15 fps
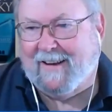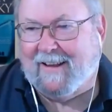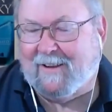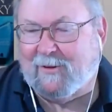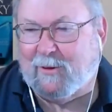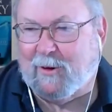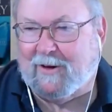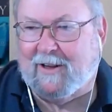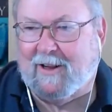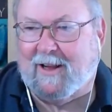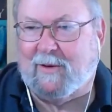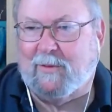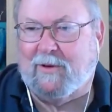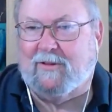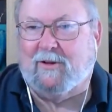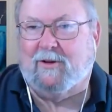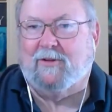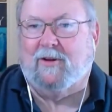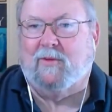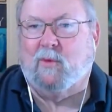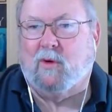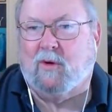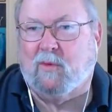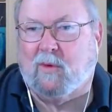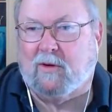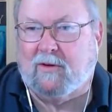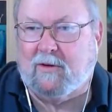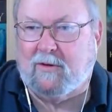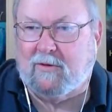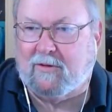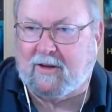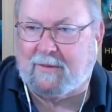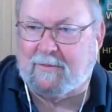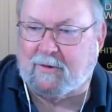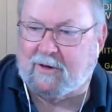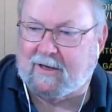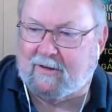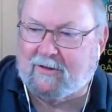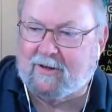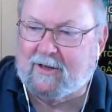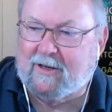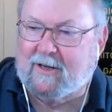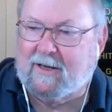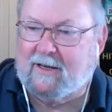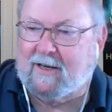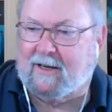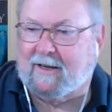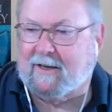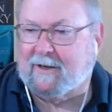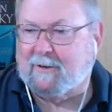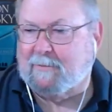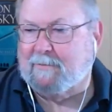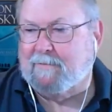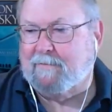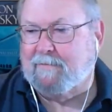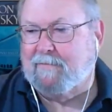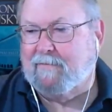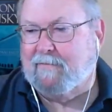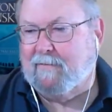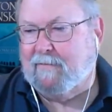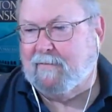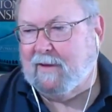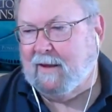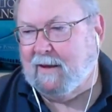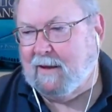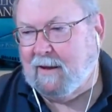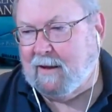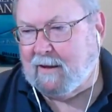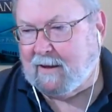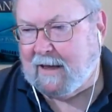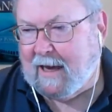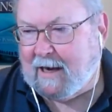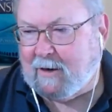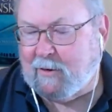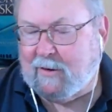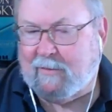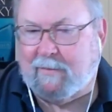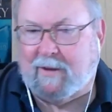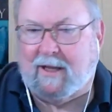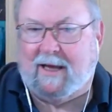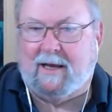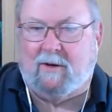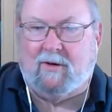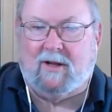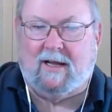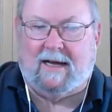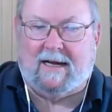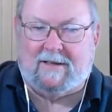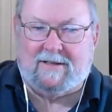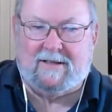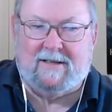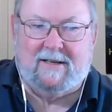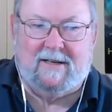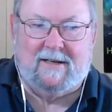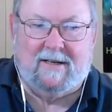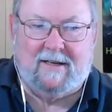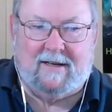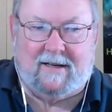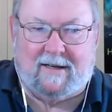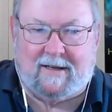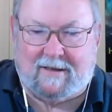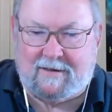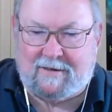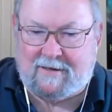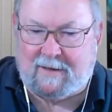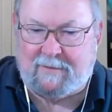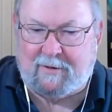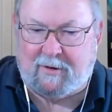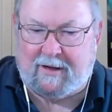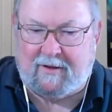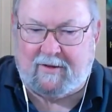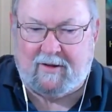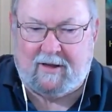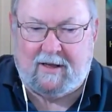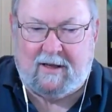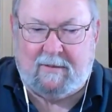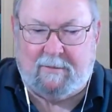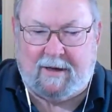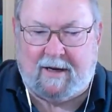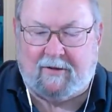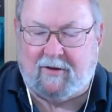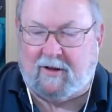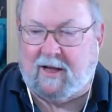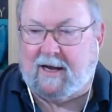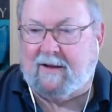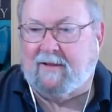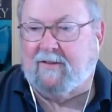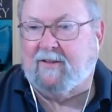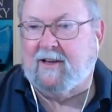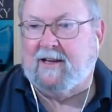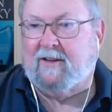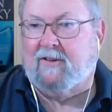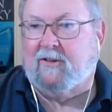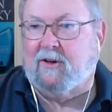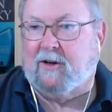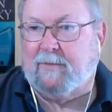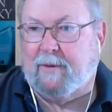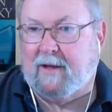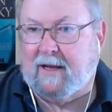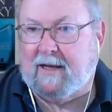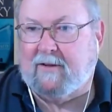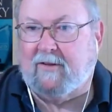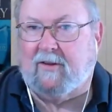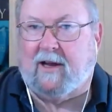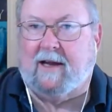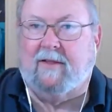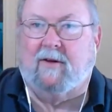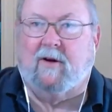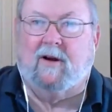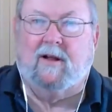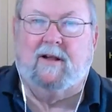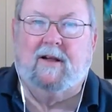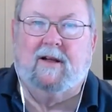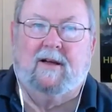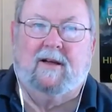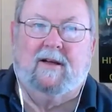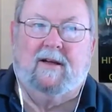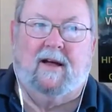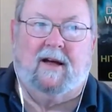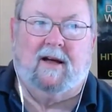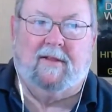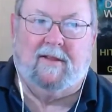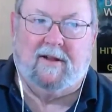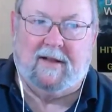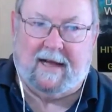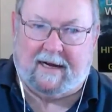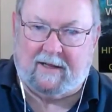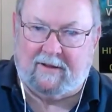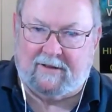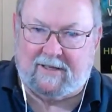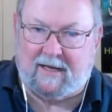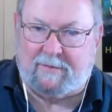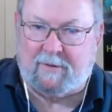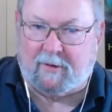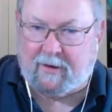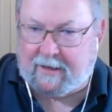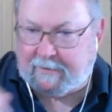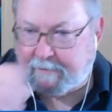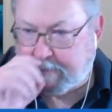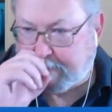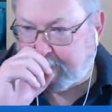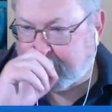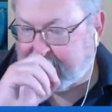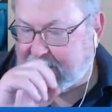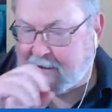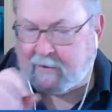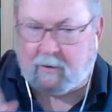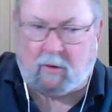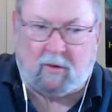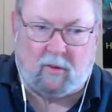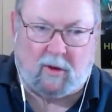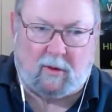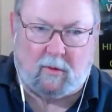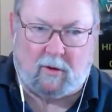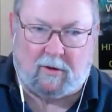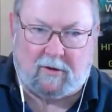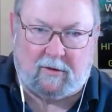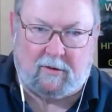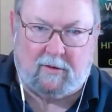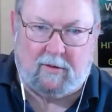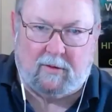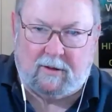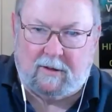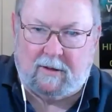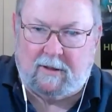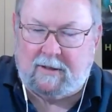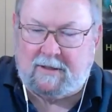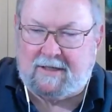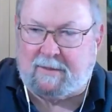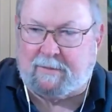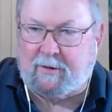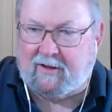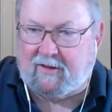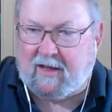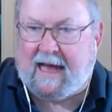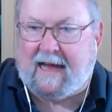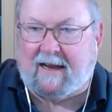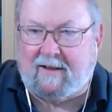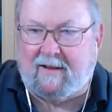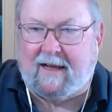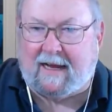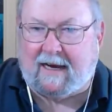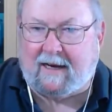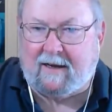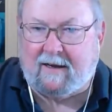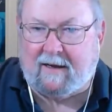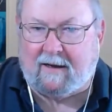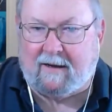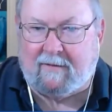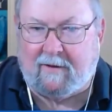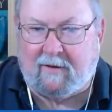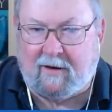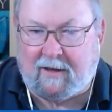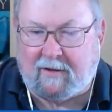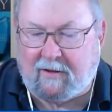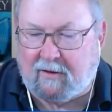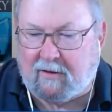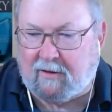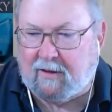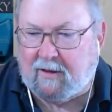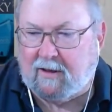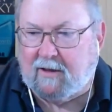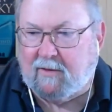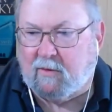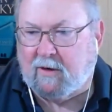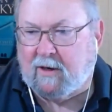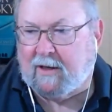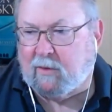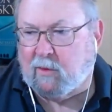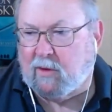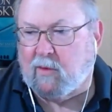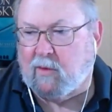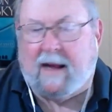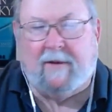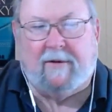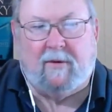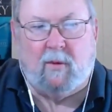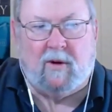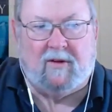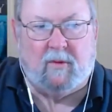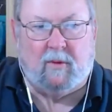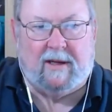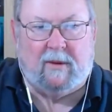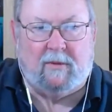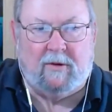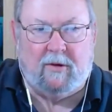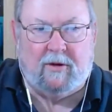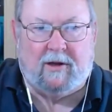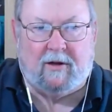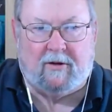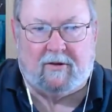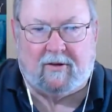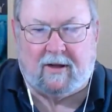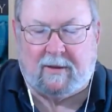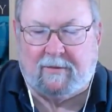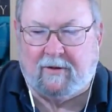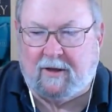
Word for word: that's true. I did a lot of research on World War II submarines. Um, uh, Gato and Balao class uh, submarines because a lot of the scenes took place either on uh, the deck of the submarine, and the old World War II submarines had a deck. Uh, they're not the we're not the real rounded ones we get with nuclear subs.